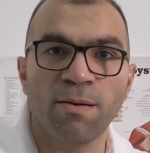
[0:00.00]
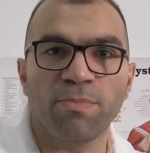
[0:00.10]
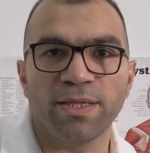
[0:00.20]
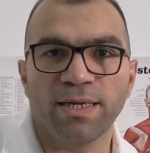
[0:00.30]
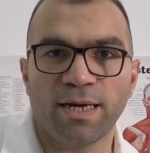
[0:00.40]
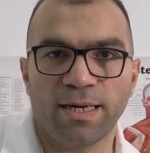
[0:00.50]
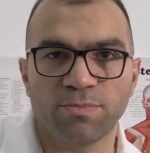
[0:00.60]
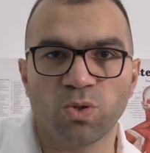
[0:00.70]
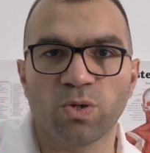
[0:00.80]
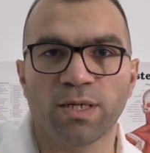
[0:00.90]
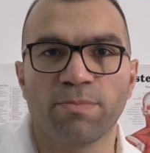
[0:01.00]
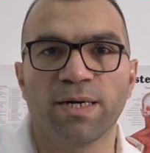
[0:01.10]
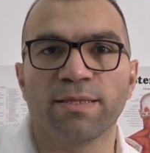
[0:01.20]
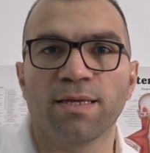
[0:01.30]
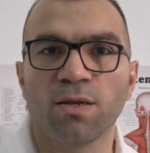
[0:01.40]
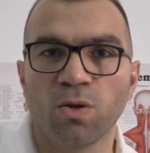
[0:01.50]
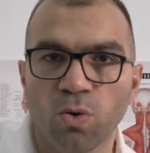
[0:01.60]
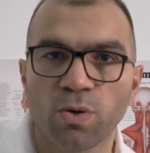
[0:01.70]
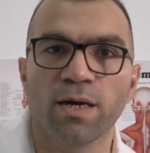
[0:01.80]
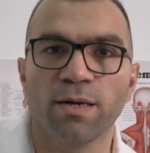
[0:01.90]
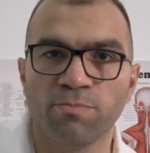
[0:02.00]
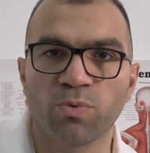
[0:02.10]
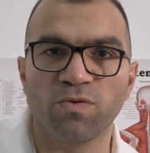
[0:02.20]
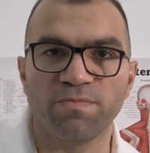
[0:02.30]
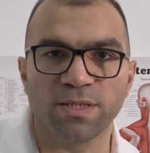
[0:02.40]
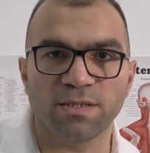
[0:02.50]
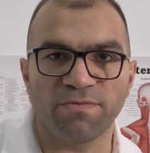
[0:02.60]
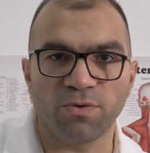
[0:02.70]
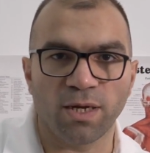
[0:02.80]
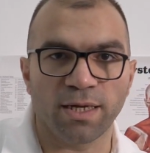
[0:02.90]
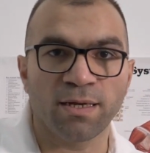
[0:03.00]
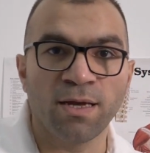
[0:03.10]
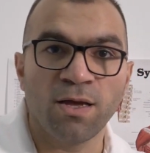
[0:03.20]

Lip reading: but then I am talking about the longer improvements, if you like.